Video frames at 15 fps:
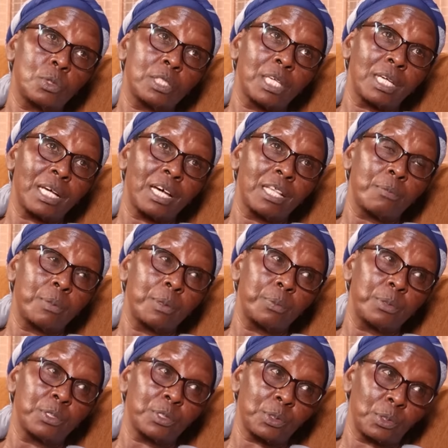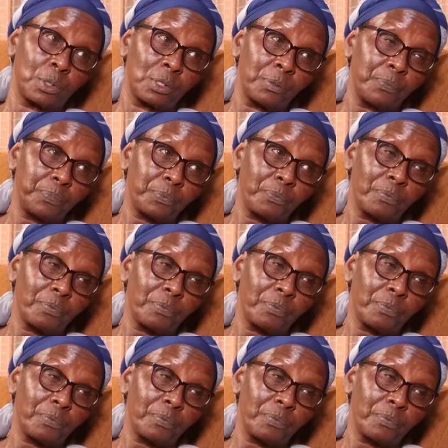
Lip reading: take other people's role,